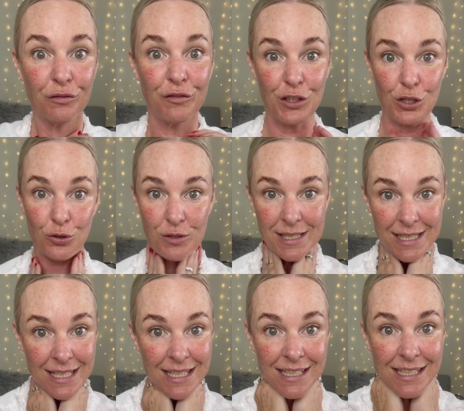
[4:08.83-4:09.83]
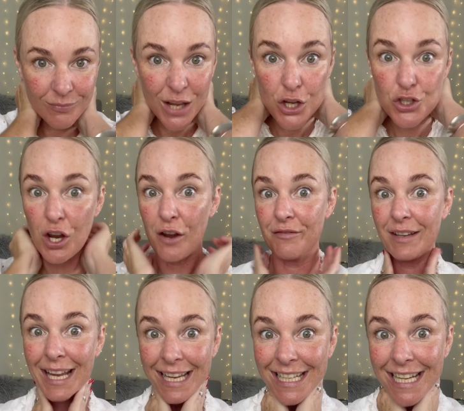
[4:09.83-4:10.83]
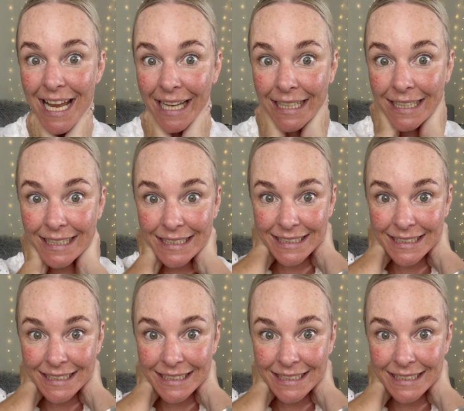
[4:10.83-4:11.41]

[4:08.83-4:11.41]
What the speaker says: for your skin. Don't forget your neck